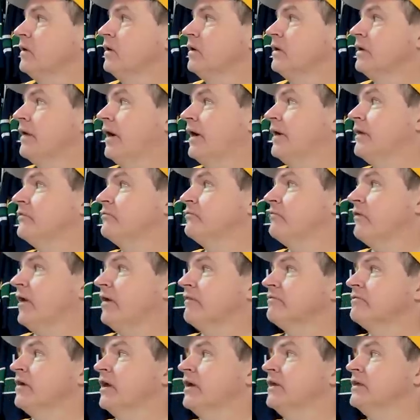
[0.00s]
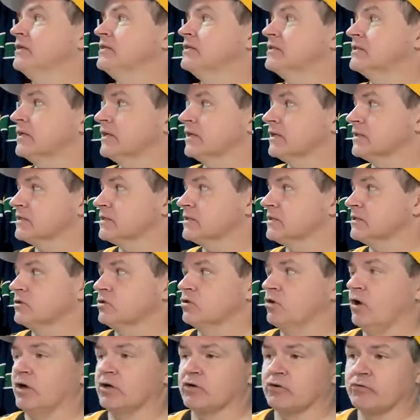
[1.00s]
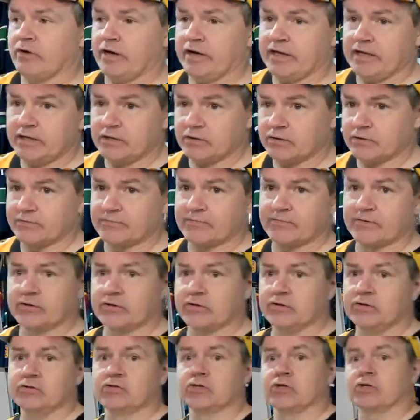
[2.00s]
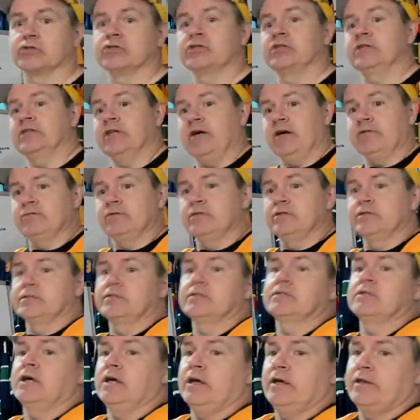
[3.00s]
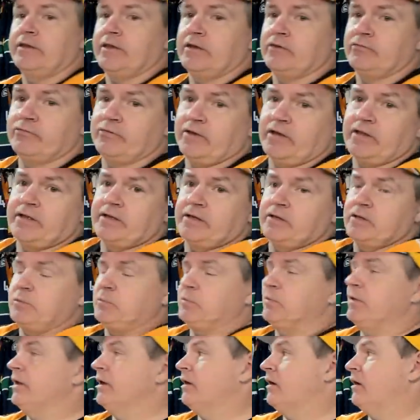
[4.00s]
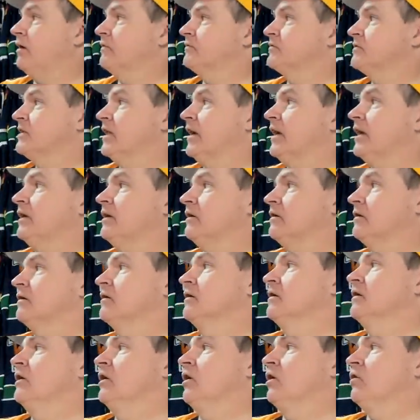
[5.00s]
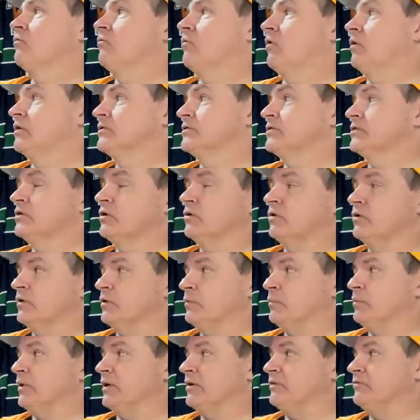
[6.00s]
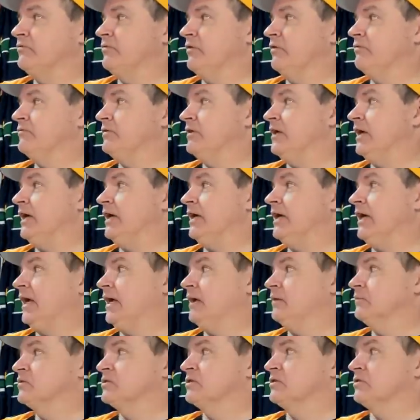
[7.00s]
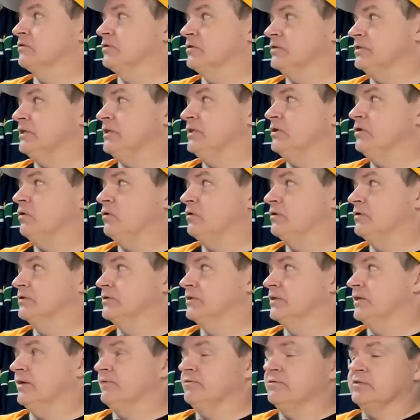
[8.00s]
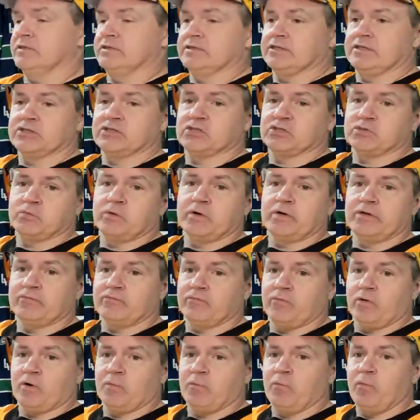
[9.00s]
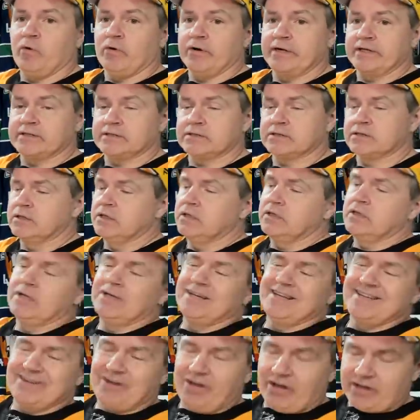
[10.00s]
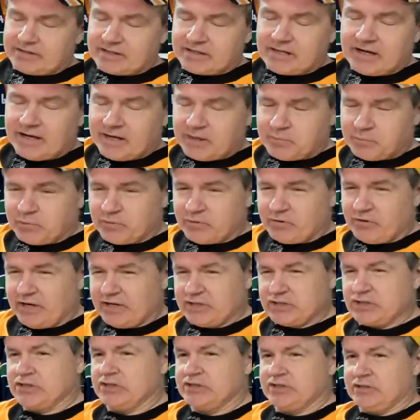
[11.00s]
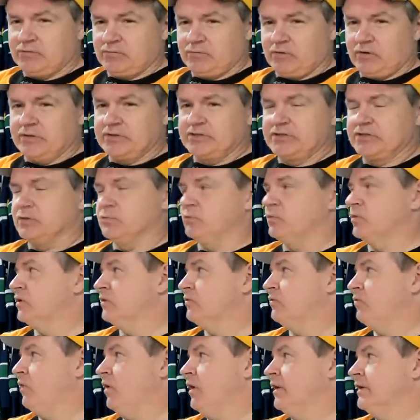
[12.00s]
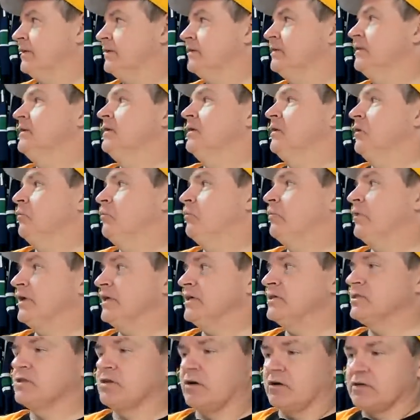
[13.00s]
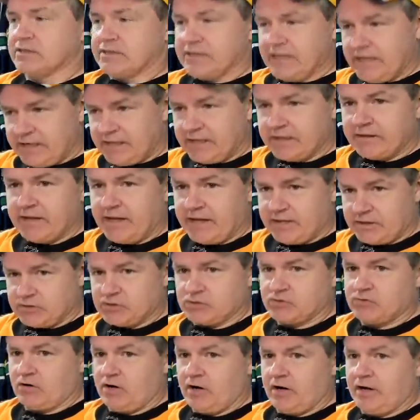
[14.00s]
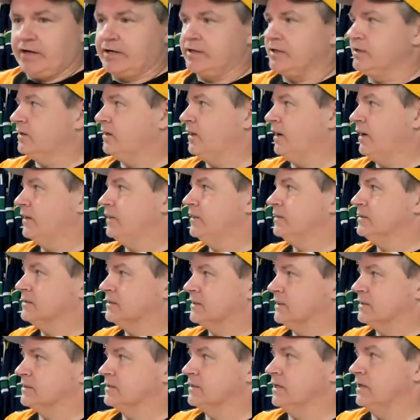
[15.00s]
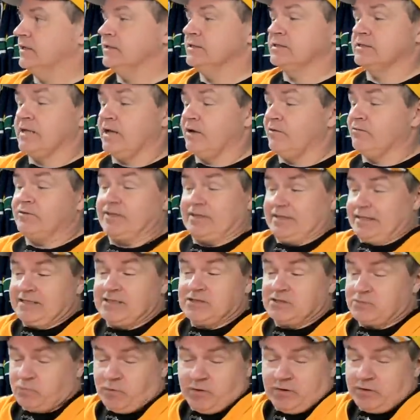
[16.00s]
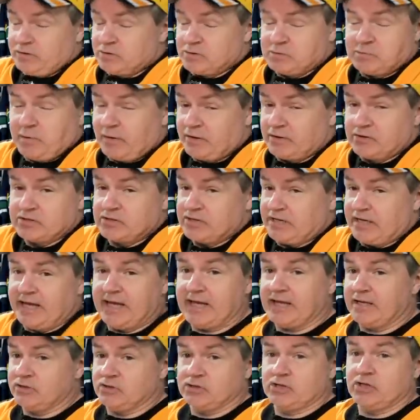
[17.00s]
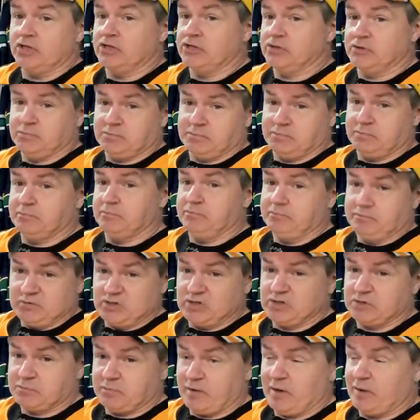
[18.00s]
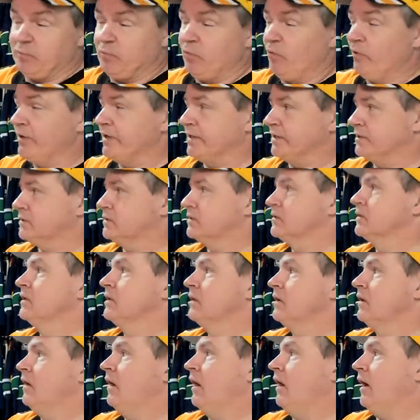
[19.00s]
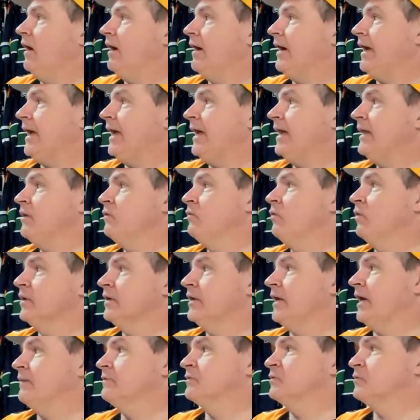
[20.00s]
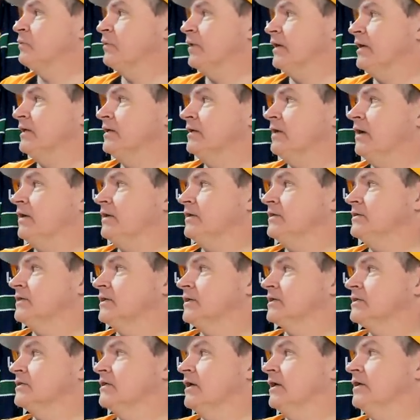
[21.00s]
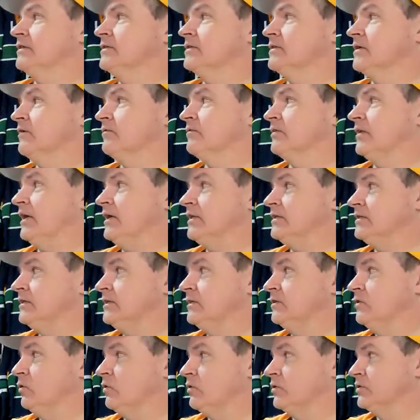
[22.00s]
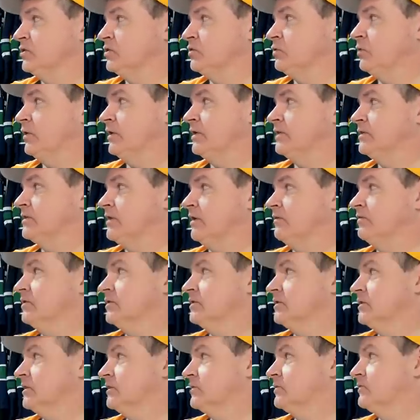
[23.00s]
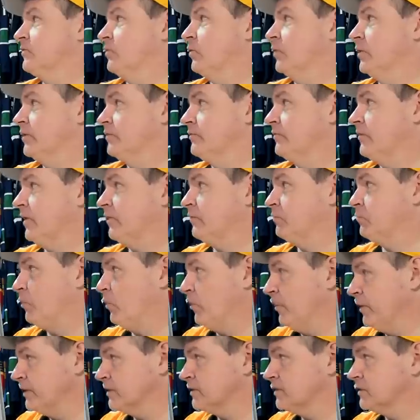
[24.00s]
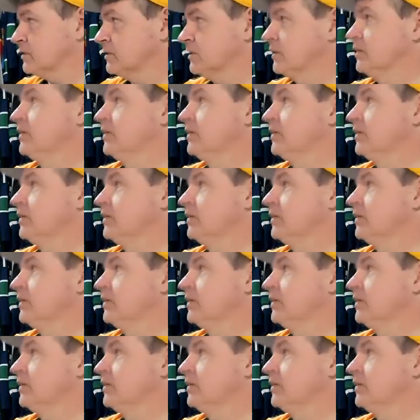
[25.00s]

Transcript: 95 96, not a great year for the New Jersey Devils. Uh, they fell out of the playoffs that year. Rolston only played 58 games, 13 goals, 11 assists, 24 points. Not the kind of progression that Rolston would have wanted but he starts hitting that stride in 96, 97. And he's one of those players you can't judge just by points. Uh, 81 games played in 96, 97, 18 goals, 27 assists, 45 points.